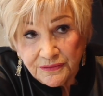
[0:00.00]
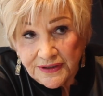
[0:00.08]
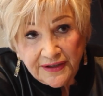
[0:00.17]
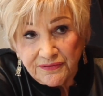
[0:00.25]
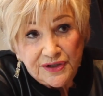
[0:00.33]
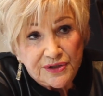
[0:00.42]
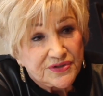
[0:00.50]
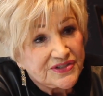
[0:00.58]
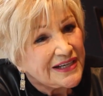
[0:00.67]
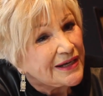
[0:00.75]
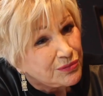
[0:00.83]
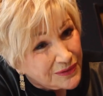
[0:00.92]
Whenever you
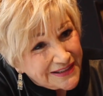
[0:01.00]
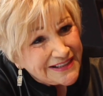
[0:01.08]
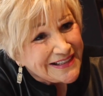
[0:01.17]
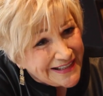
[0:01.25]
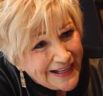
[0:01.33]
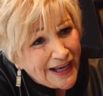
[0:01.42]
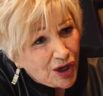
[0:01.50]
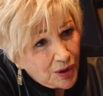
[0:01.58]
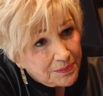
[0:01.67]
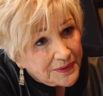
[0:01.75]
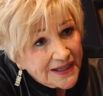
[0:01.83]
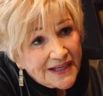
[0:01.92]
say, I really need
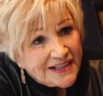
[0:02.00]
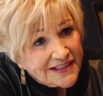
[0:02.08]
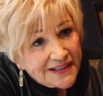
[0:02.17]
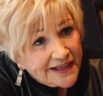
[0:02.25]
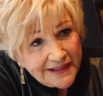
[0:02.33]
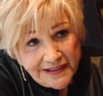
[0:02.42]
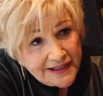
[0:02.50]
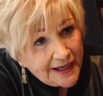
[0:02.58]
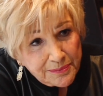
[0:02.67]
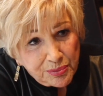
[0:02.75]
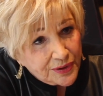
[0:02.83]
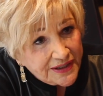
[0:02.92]
help,
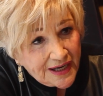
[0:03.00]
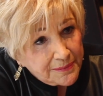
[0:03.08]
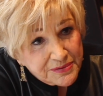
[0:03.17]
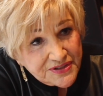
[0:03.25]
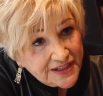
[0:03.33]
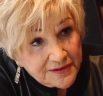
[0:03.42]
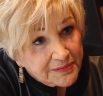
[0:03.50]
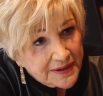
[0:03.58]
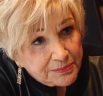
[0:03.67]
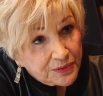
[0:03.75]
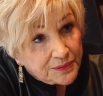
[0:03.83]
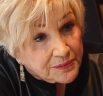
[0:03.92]
ninety-nine point nine percent of
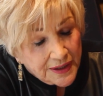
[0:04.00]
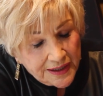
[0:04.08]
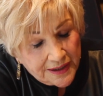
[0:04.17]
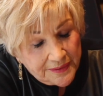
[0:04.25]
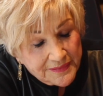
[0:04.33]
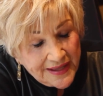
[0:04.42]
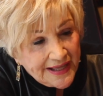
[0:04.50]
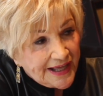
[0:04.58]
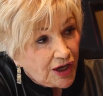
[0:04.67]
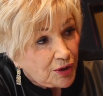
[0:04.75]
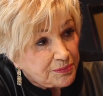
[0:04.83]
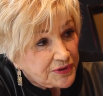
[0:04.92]
people um,
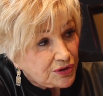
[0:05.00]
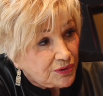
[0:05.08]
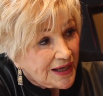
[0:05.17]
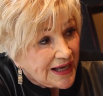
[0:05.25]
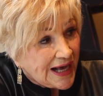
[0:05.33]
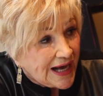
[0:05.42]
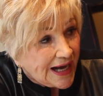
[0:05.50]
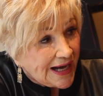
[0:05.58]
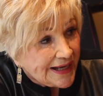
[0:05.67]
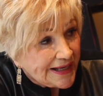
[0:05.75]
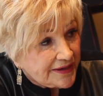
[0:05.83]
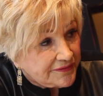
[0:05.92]
help you.
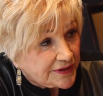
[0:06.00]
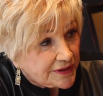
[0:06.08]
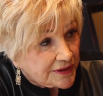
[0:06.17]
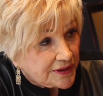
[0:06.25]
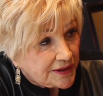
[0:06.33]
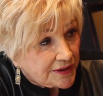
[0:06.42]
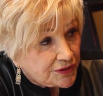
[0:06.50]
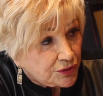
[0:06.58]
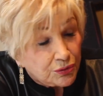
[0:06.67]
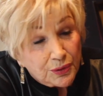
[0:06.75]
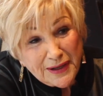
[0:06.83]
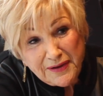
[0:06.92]
I have a an
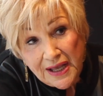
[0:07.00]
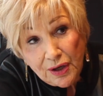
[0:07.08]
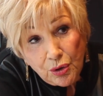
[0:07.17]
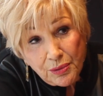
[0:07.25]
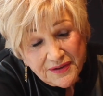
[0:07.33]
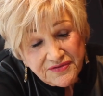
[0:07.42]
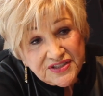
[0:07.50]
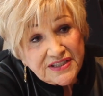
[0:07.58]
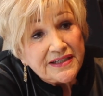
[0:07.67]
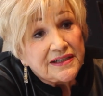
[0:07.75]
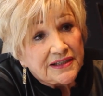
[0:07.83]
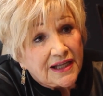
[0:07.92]
O F
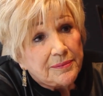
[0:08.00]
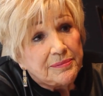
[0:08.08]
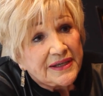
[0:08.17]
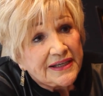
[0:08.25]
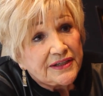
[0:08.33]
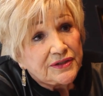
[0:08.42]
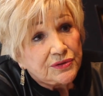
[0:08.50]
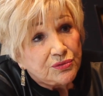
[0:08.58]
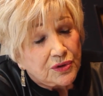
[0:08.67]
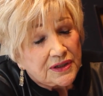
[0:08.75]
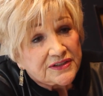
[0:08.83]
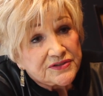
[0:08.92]
C club in New
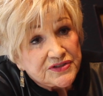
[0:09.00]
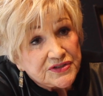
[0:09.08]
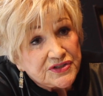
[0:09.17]
Orleans.